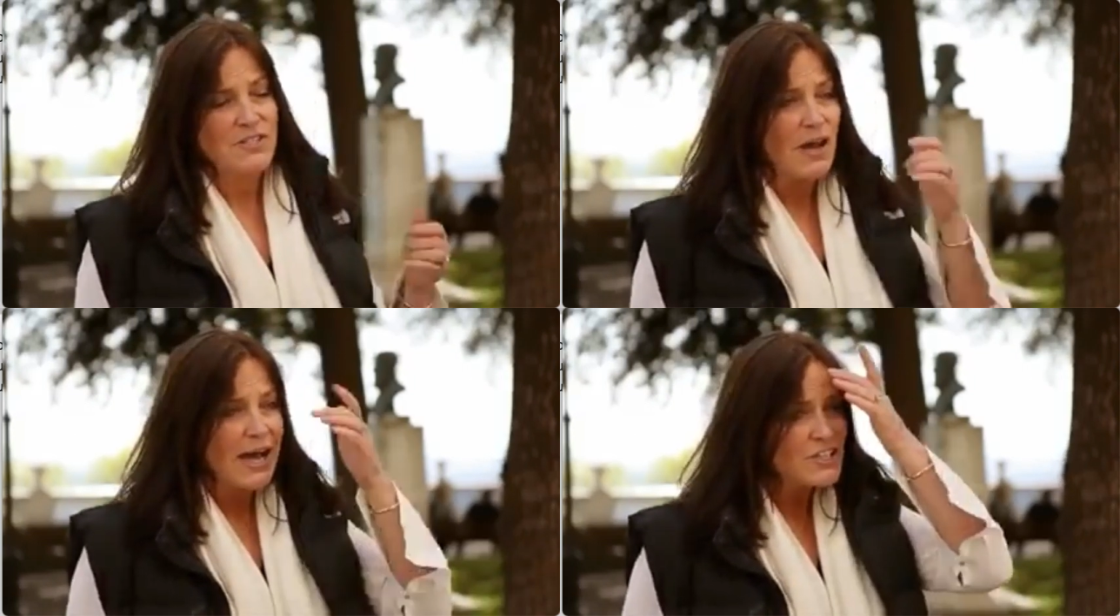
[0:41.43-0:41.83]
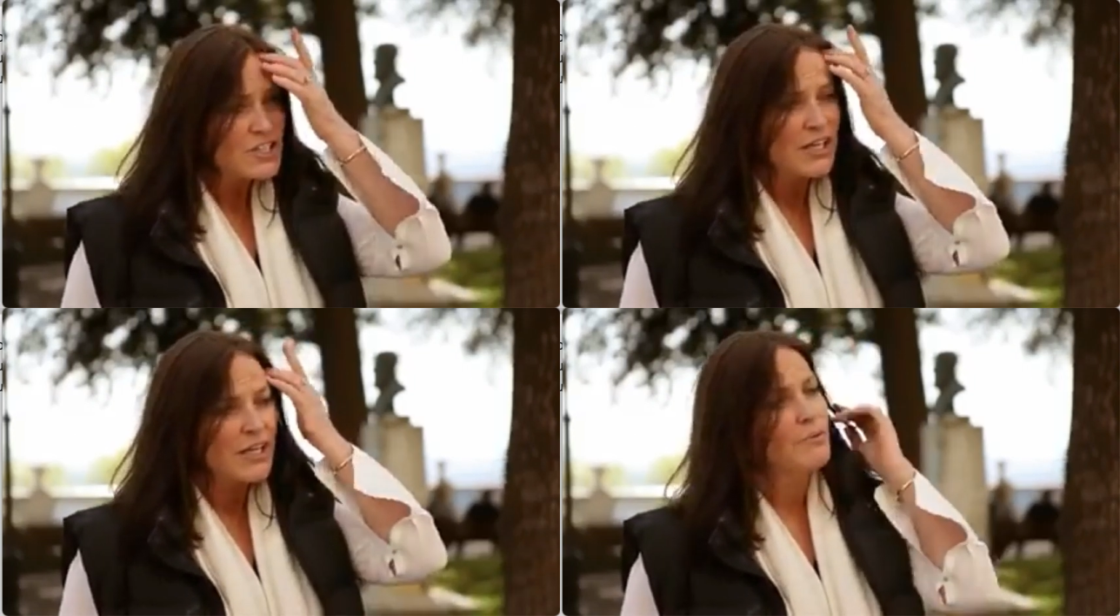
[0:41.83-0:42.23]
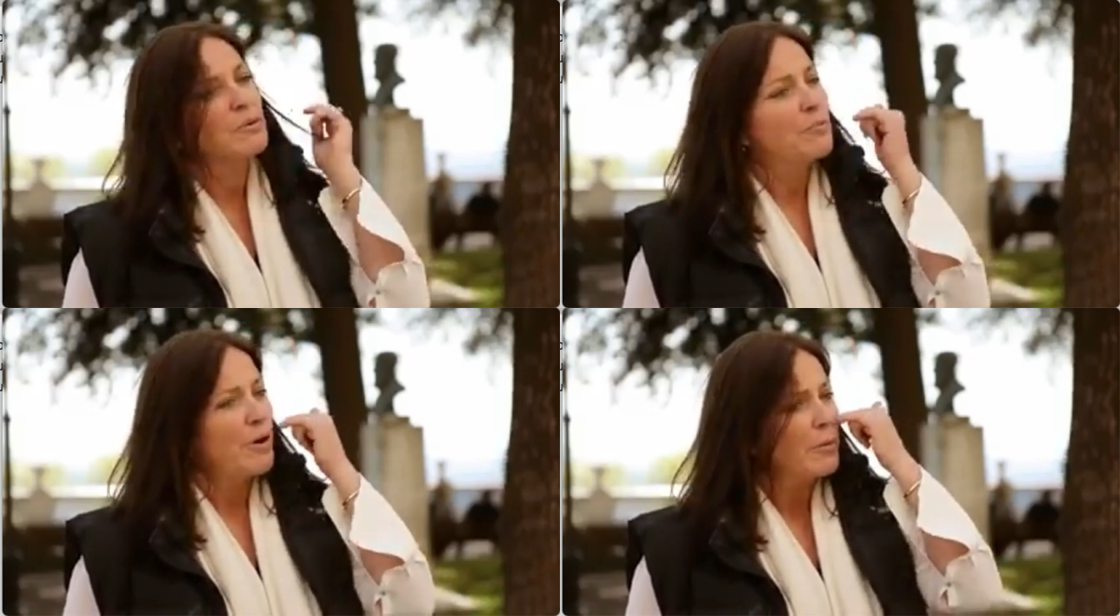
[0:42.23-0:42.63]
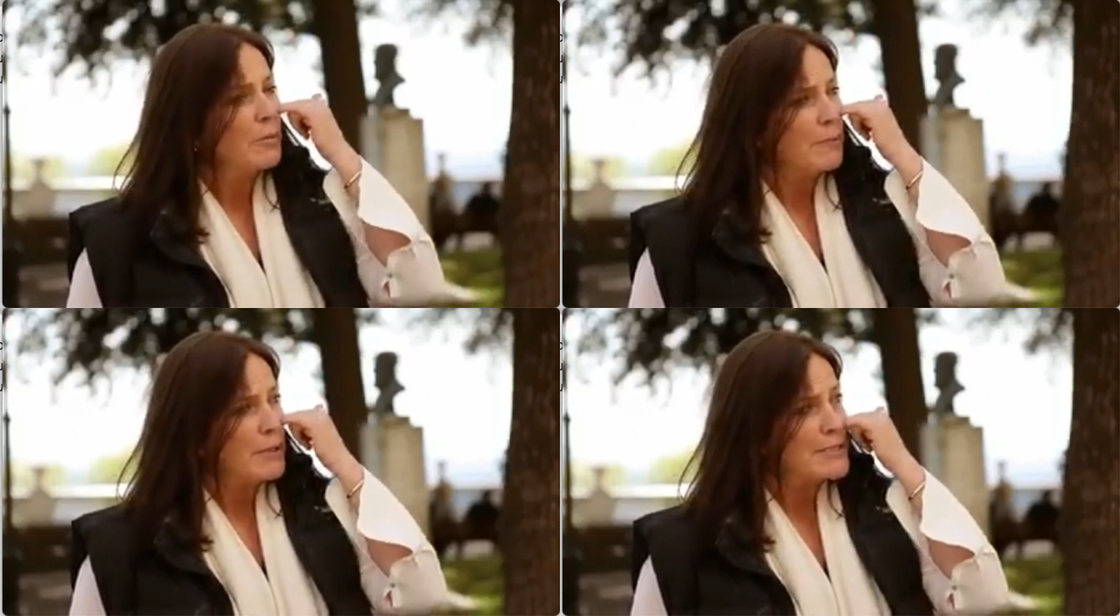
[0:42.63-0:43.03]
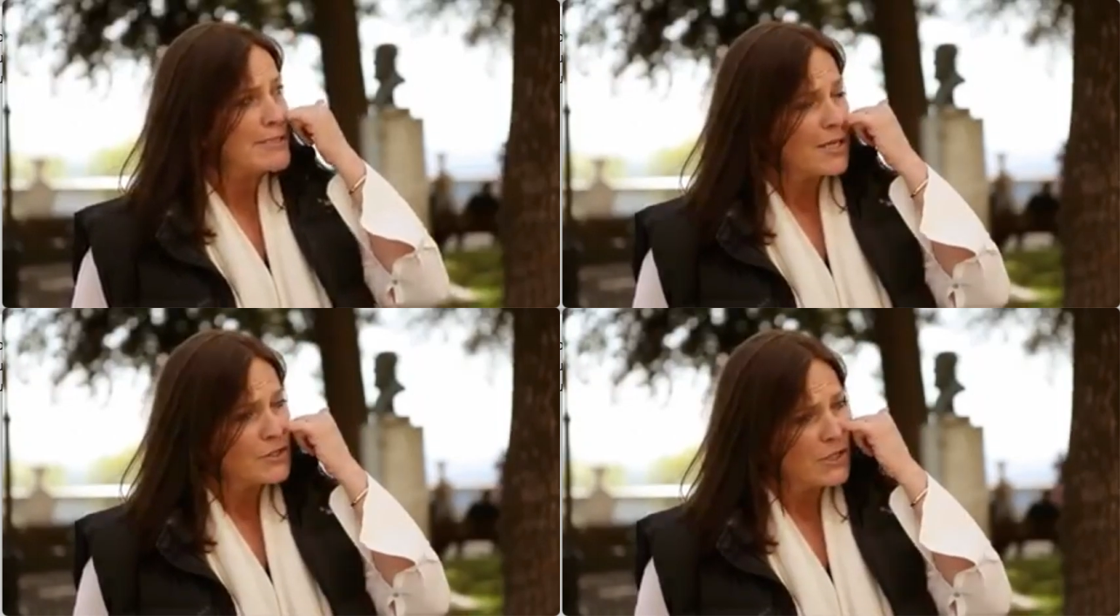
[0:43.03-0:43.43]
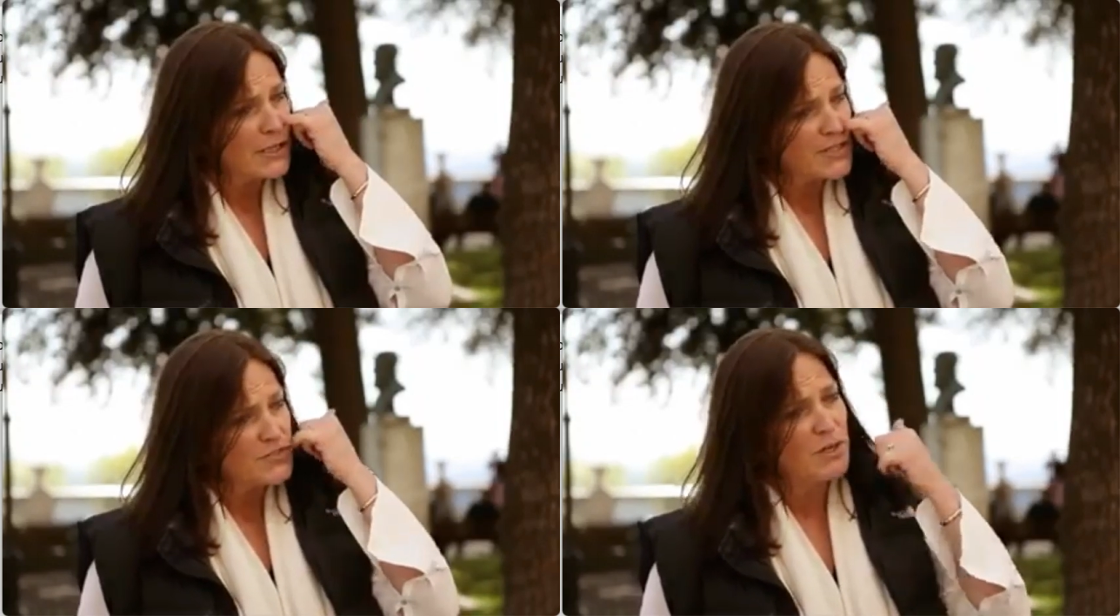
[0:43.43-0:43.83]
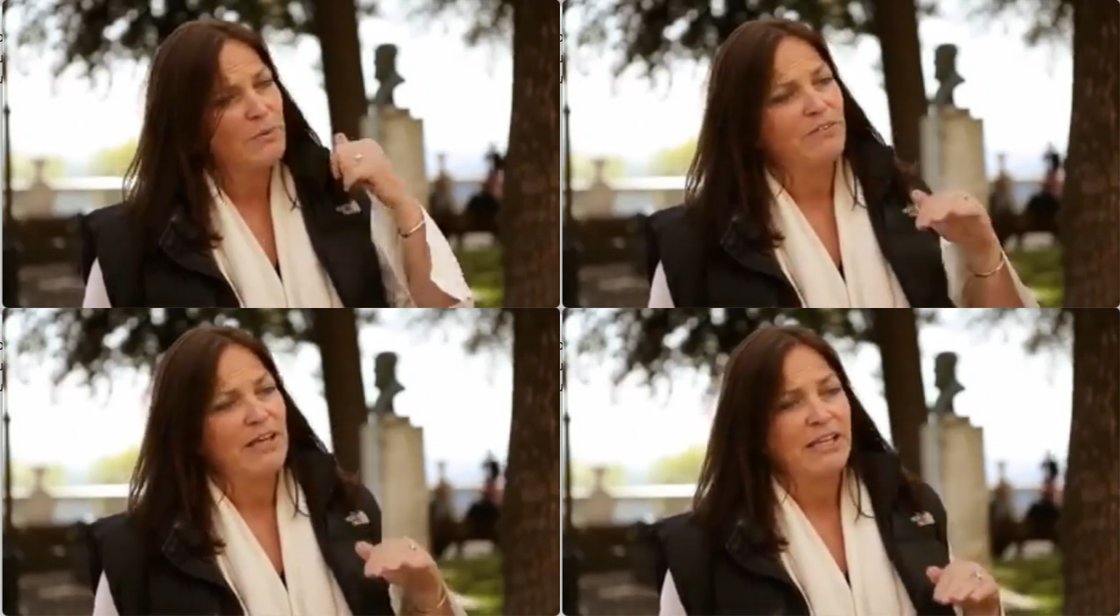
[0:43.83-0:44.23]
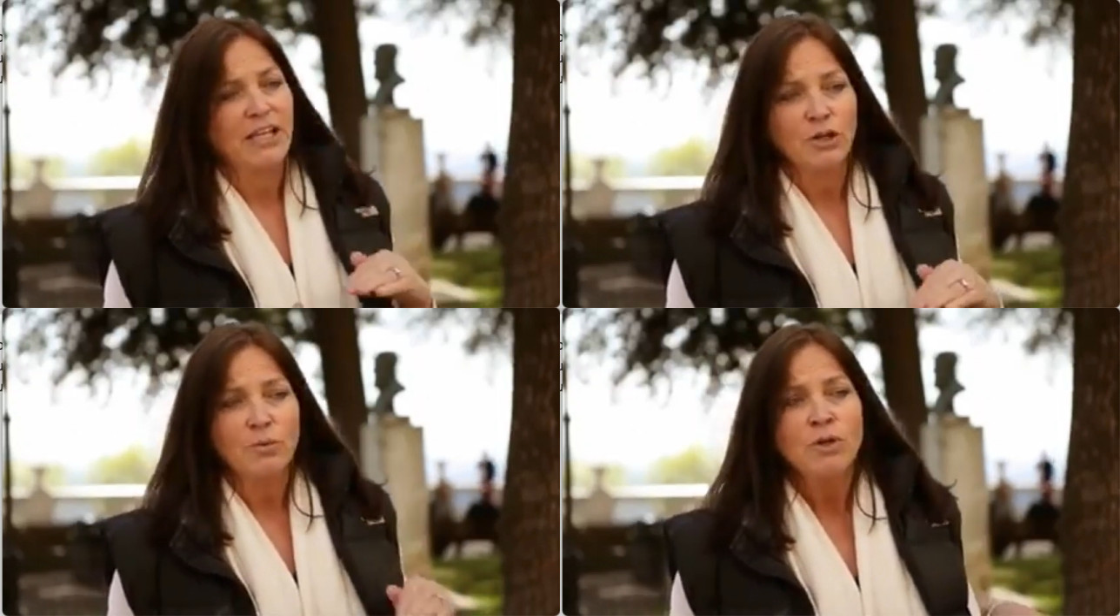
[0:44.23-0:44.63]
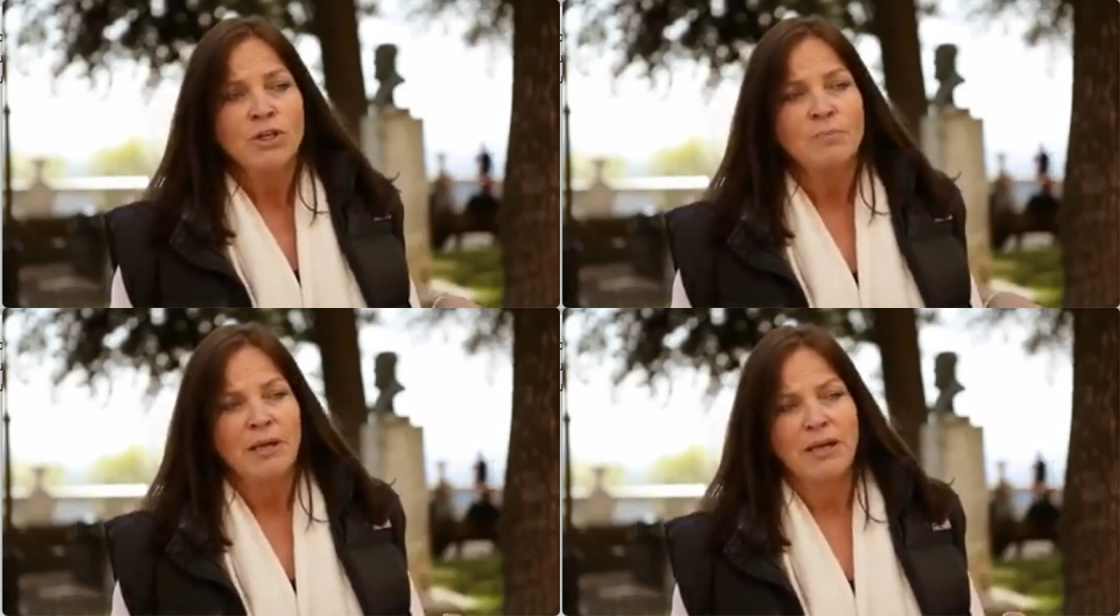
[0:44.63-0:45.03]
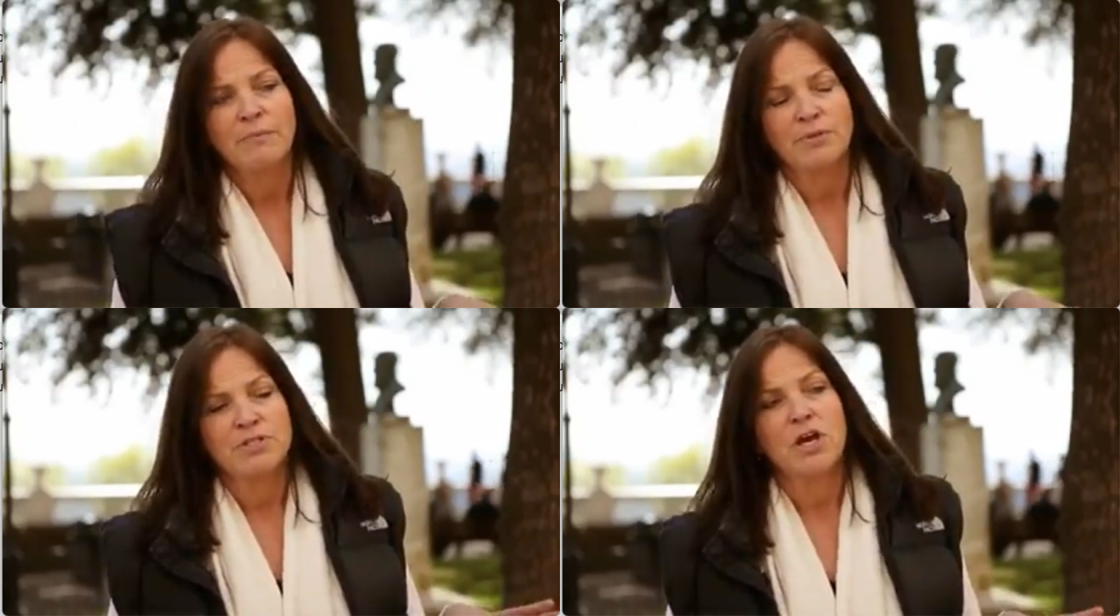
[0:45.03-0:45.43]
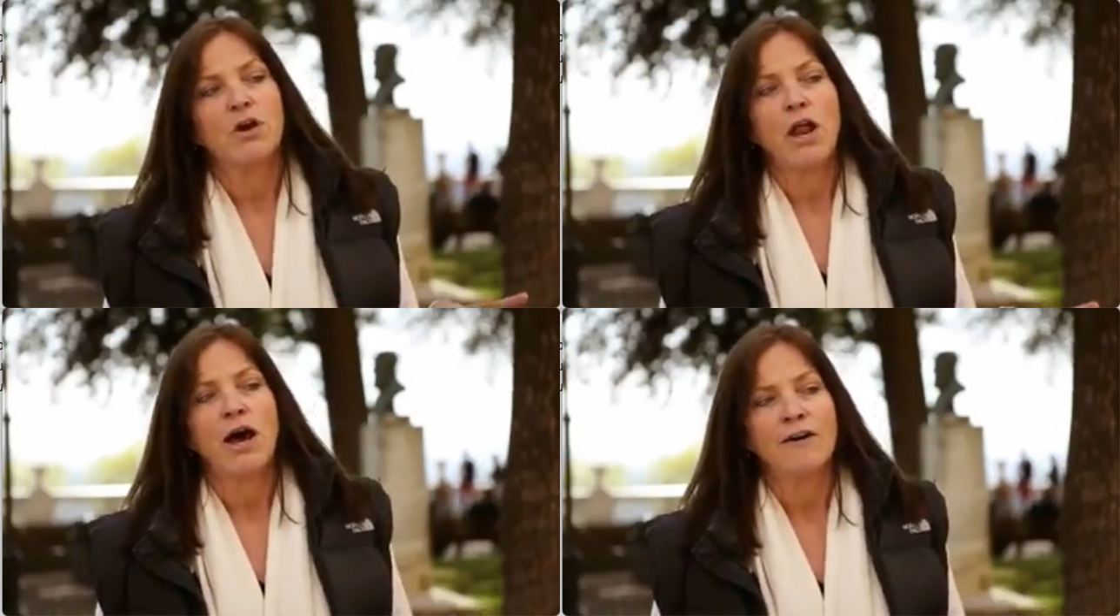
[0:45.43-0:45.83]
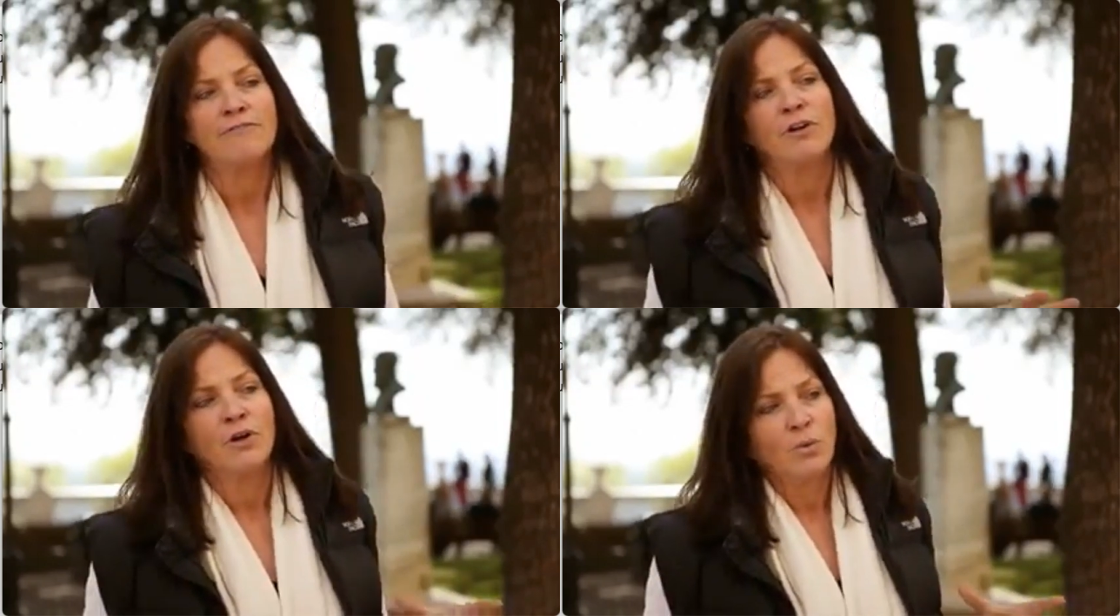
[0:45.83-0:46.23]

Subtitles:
So actually, it would probably be such an extreme event that you wouldn't be able to go live